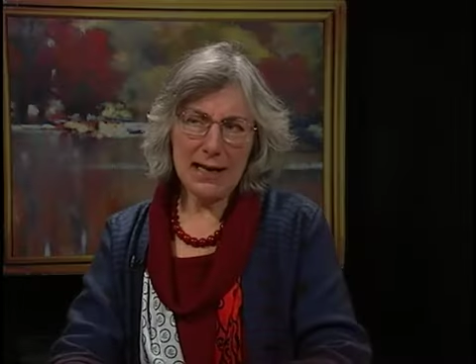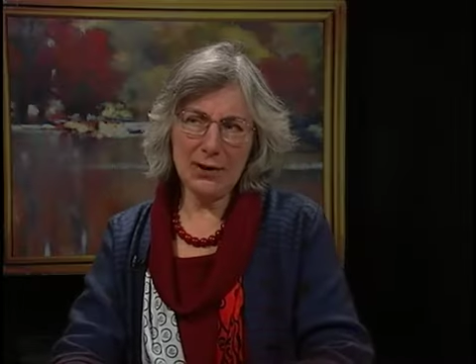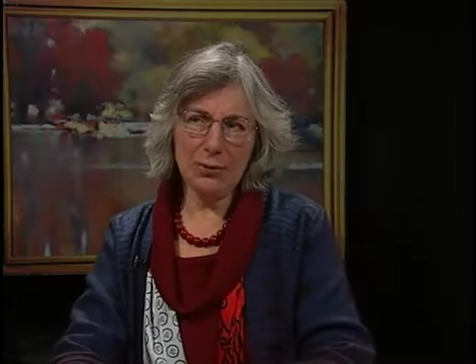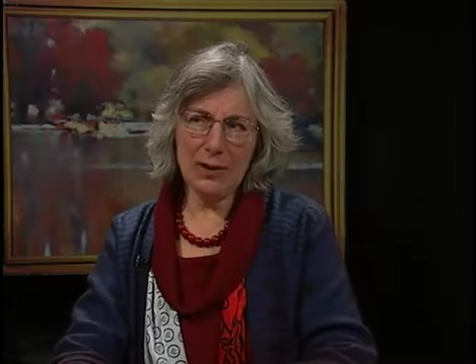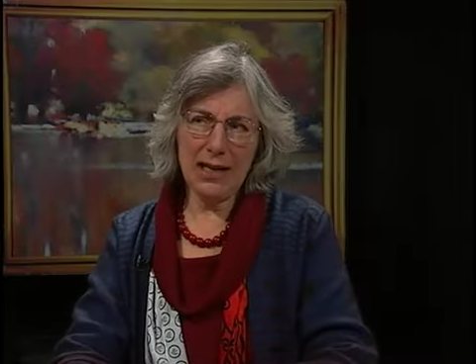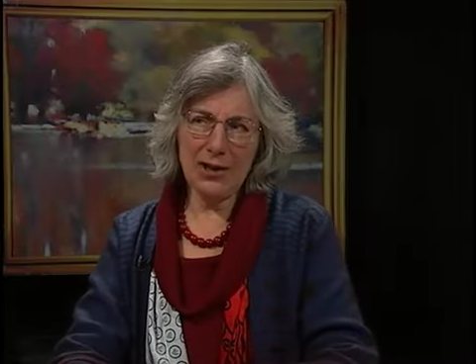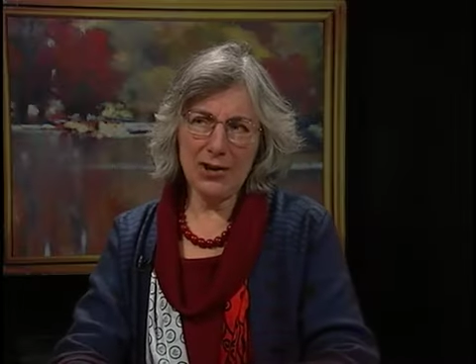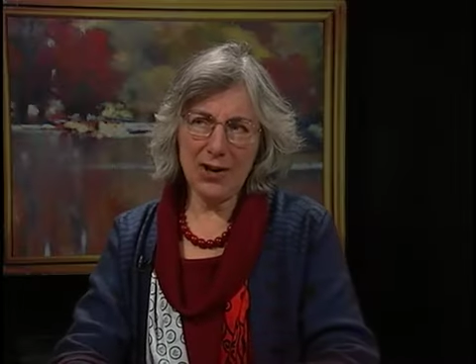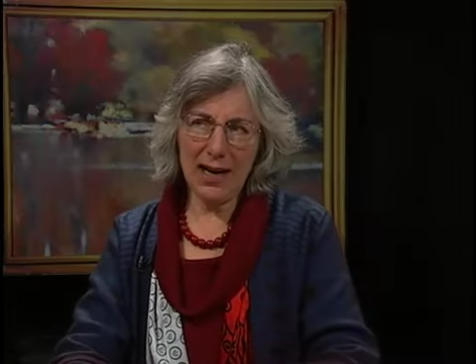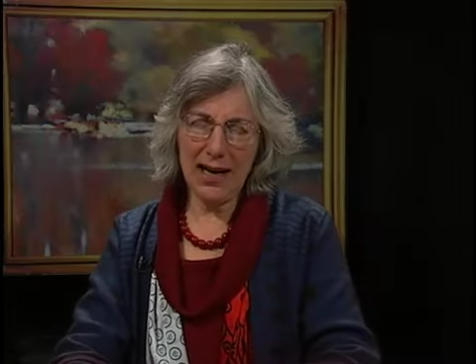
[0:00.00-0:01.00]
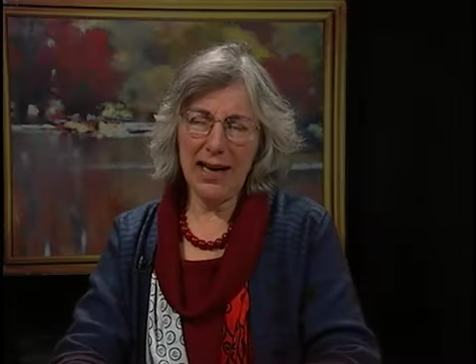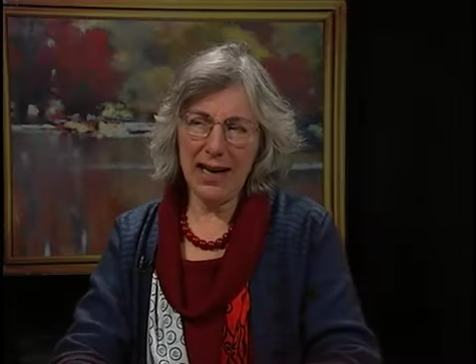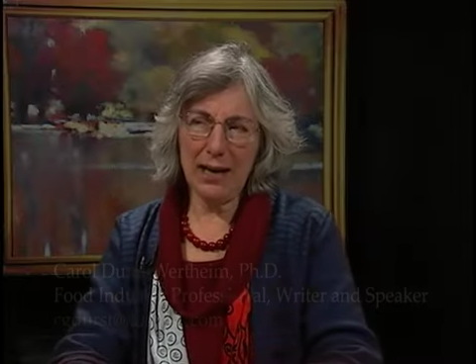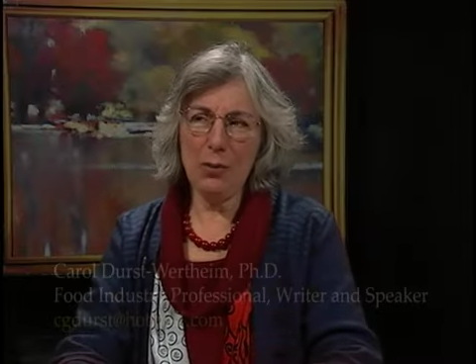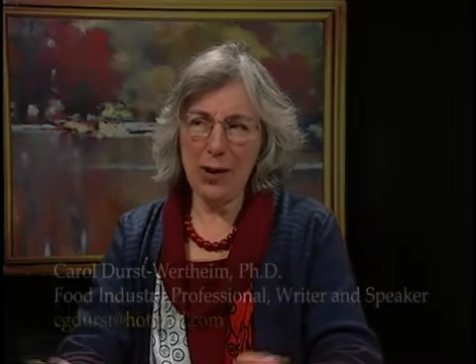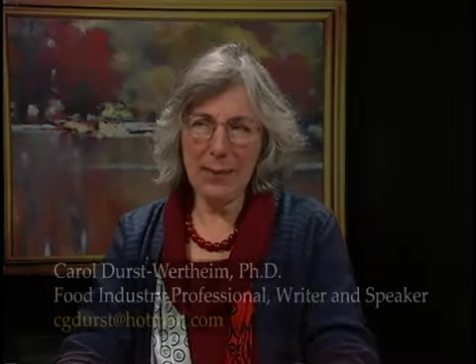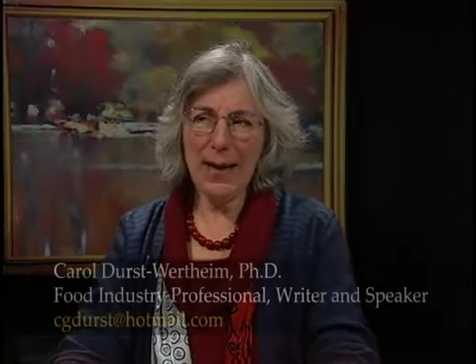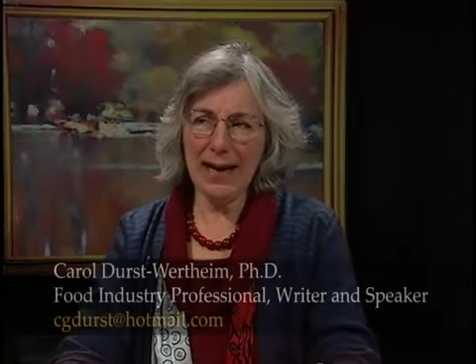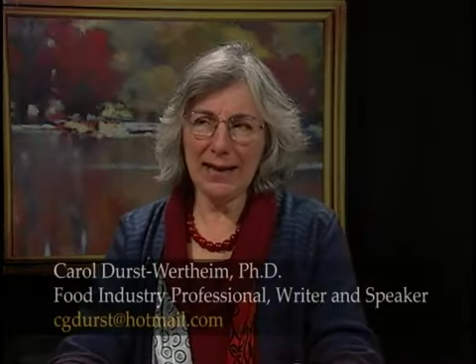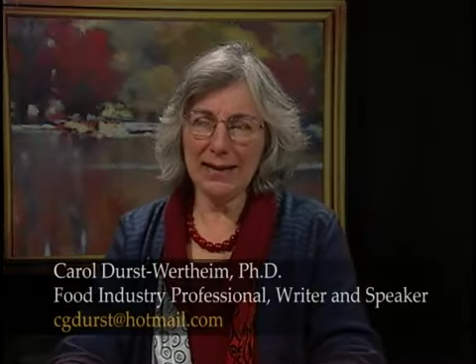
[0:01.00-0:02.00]
high school teacher I had way
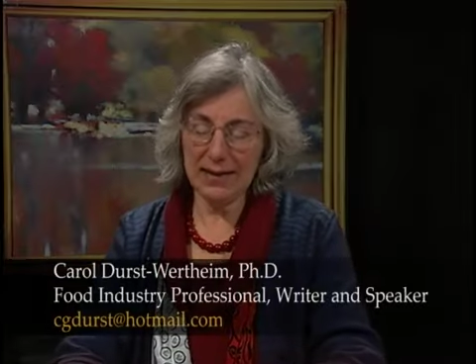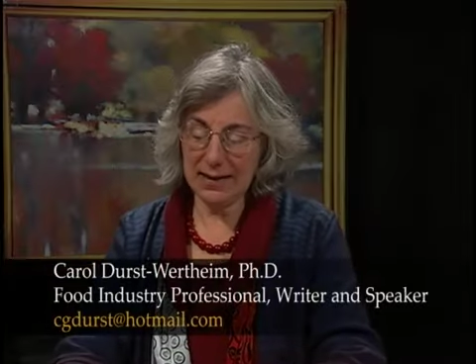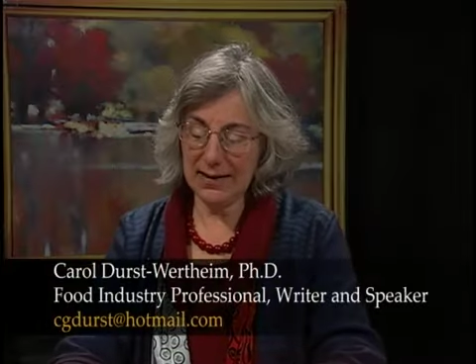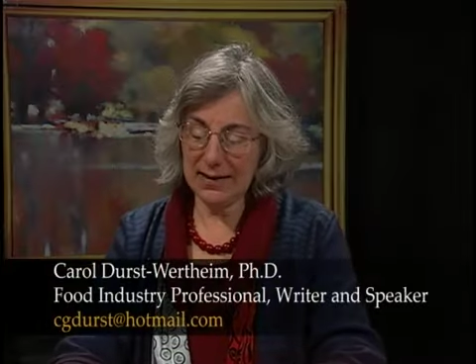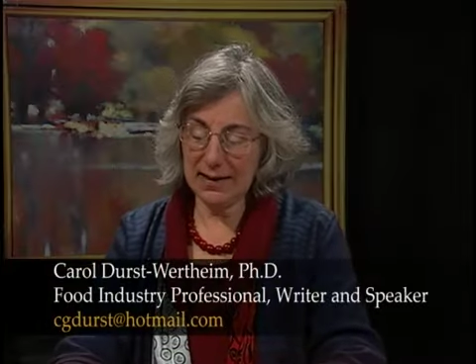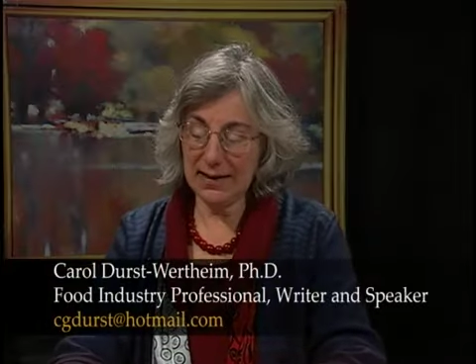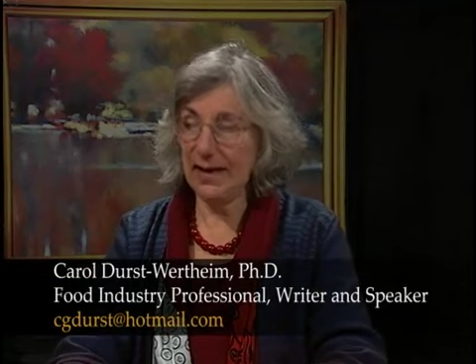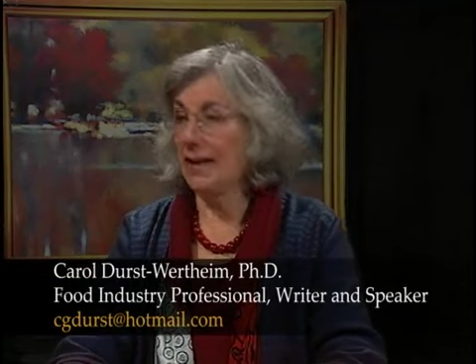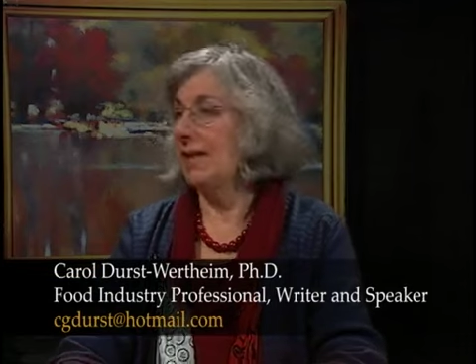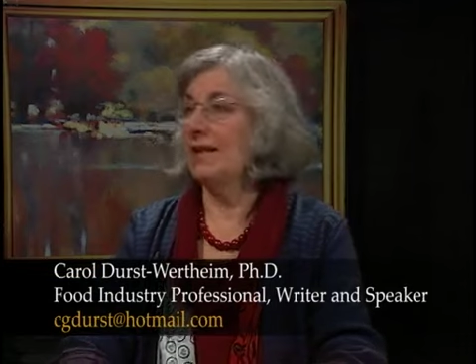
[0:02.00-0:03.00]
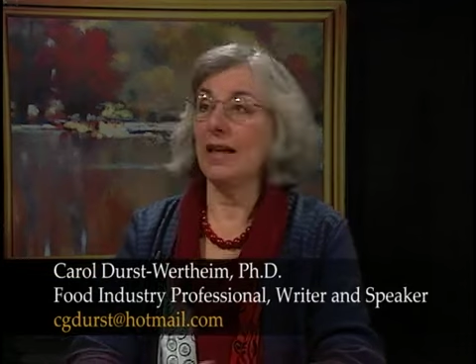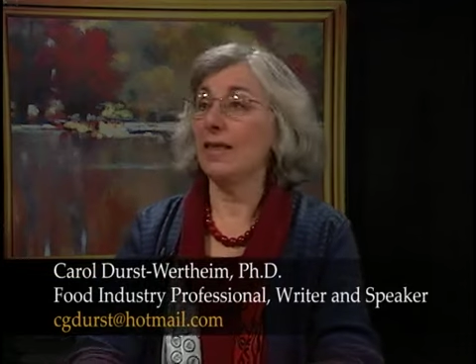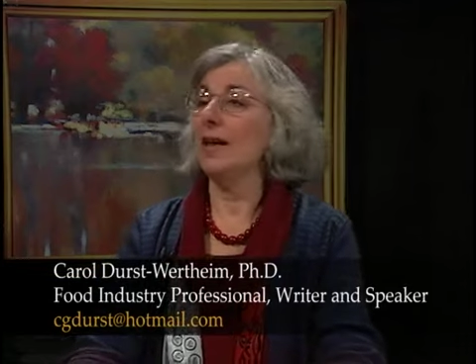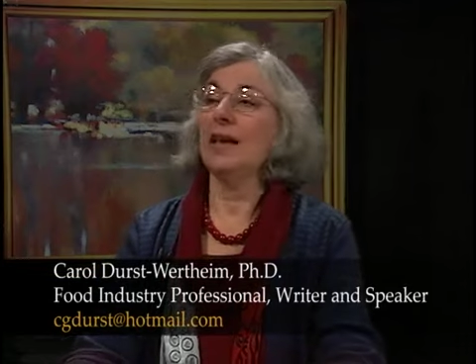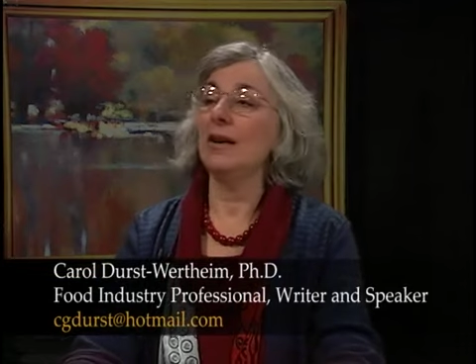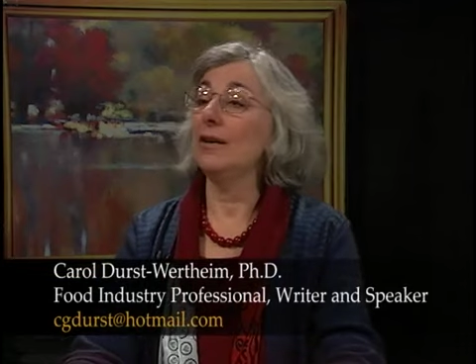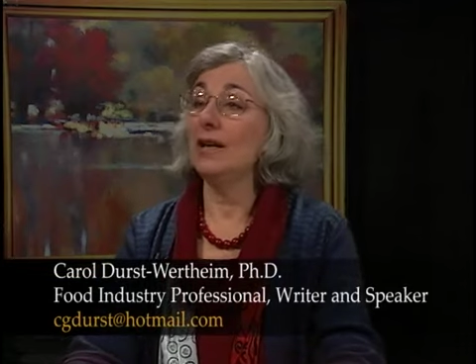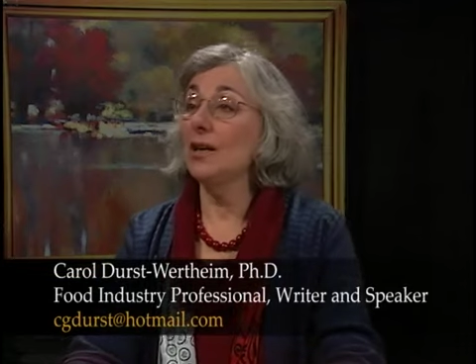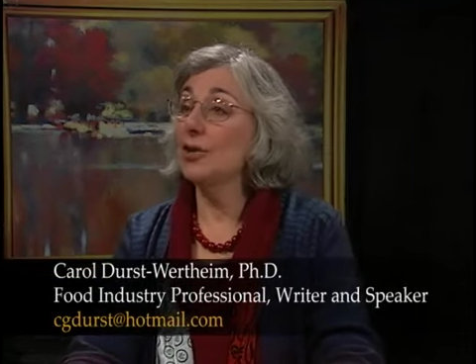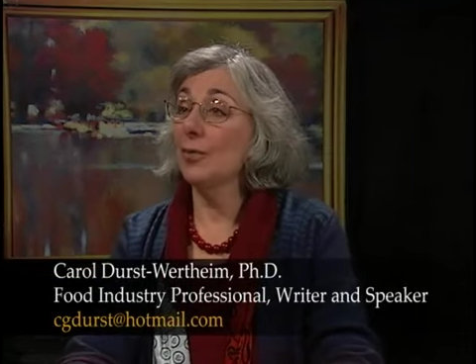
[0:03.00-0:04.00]
back in the 60s said nothing he could
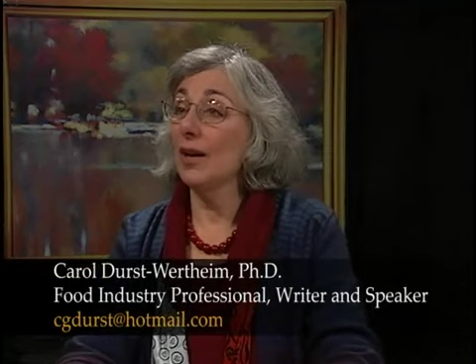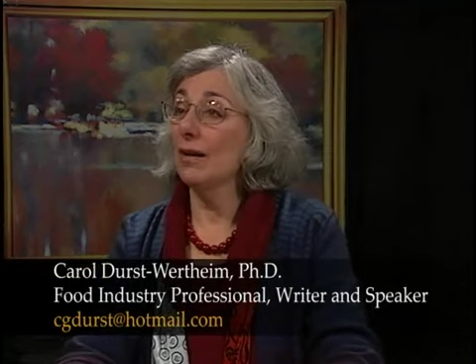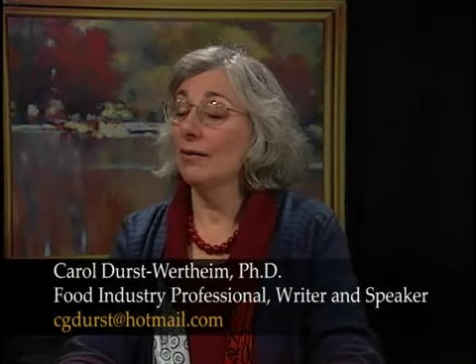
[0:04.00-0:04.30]
teach me